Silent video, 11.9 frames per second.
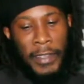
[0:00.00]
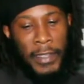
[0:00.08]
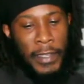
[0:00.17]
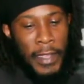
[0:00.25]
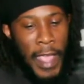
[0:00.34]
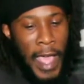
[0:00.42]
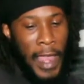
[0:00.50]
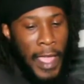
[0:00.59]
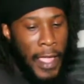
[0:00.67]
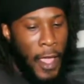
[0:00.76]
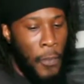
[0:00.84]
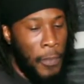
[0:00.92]
I like
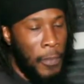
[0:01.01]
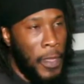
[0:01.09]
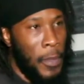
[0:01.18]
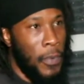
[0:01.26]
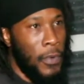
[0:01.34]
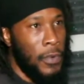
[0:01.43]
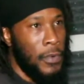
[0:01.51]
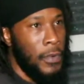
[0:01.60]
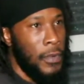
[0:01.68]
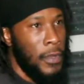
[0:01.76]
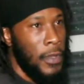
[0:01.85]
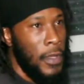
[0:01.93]
helping people.
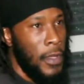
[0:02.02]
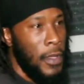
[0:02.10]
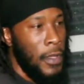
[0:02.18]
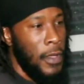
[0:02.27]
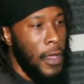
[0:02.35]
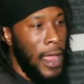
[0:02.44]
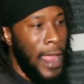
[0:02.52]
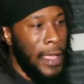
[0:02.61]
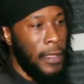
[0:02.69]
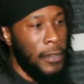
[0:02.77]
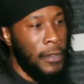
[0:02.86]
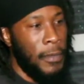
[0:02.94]
I like
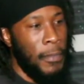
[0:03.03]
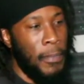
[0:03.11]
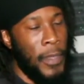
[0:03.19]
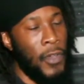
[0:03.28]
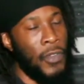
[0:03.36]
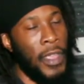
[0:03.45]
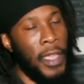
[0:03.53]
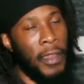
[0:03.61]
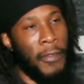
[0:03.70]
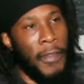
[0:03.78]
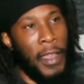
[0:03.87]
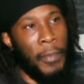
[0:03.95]
building and
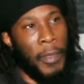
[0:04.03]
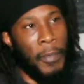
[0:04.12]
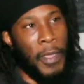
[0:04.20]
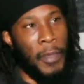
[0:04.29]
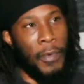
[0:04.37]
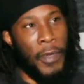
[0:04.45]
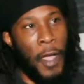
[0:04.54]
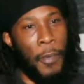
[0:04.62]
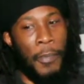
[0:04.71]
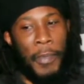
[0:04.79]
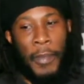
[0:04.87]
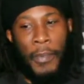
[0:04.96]
developing people, helping
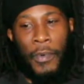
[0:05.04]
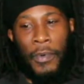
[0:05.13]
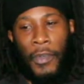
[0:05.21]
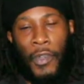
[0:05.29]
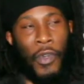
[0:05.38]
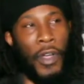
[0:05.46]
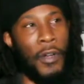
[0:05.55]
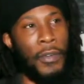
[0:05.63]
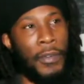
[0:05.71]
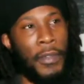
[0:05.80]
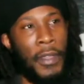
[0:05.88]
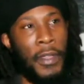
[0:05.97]
people grow.
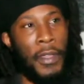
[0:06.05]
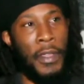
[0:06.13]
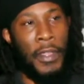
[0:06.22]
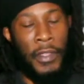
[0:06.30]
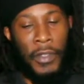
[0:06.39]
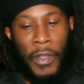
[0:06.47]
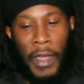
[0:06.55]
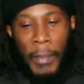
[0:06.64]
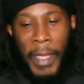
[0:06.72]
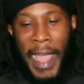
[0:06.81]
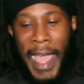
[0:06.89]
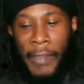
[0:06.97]
You know what I mean?
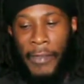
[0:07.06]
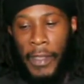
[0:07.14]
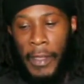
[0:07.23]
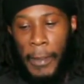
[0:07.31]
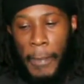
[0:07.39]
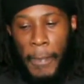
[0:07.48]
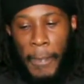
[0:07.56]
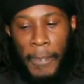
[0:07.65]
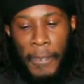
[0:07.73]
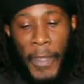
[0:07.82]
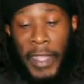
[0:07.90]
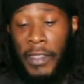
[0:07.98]

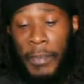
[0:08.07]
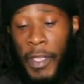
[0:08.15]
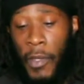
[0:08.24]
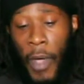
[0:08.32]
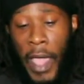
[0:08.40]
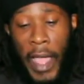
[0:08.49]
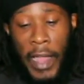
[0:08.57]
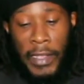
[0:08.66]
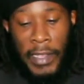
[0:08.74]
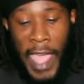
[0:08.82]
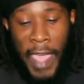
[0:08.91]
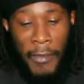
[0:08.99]
And to be quite honest, I
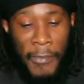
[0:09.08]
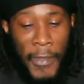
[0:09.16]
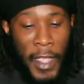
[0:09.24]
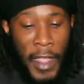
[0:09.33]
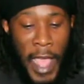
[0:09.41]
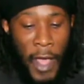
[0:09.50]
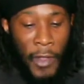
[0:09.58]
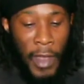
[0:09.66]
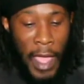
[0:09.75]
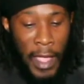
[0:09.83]
haven't figured out like